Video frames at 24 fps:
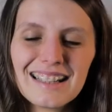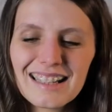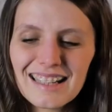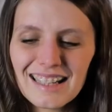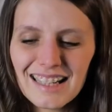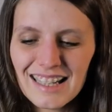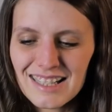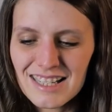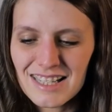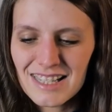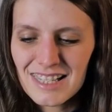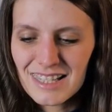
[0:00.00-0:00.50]

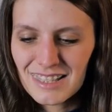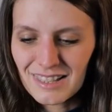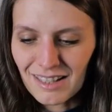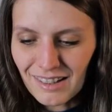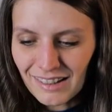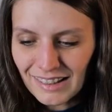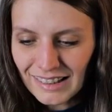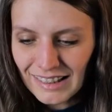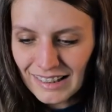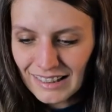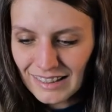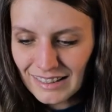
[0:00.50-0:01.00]
it just
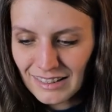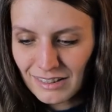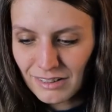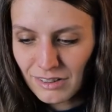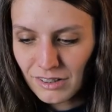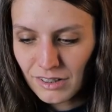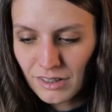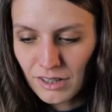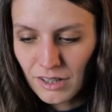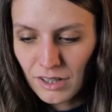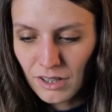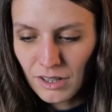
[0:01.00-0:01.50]
started to
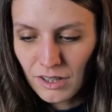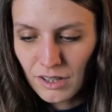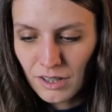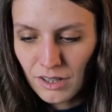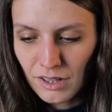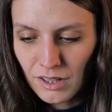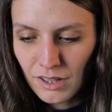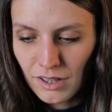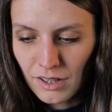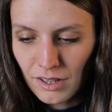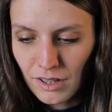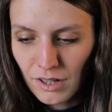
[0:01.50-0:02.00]

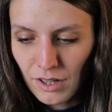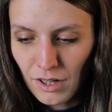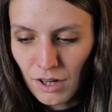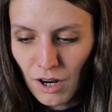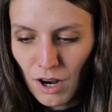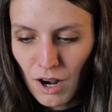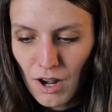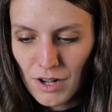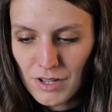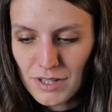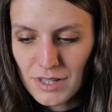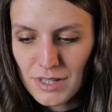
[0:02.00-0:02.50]

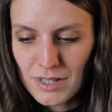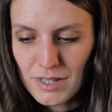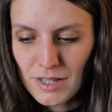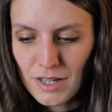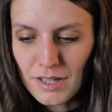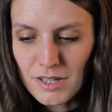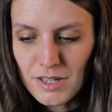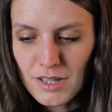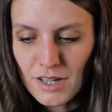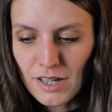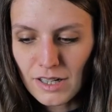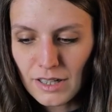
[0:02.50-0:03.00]
cause
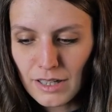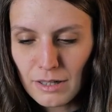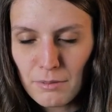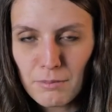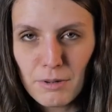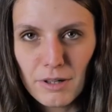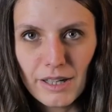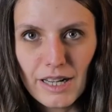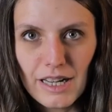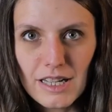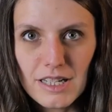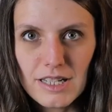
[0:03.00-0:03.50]
such a
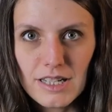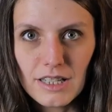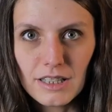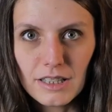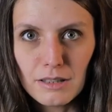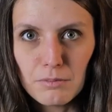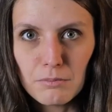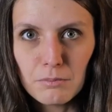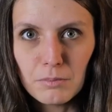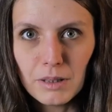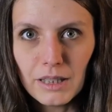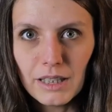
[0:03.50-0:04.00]
liberation
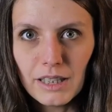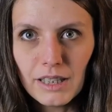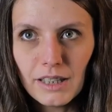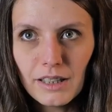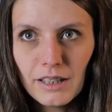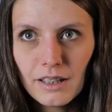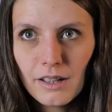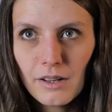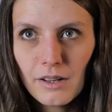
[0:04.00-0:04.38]
in me.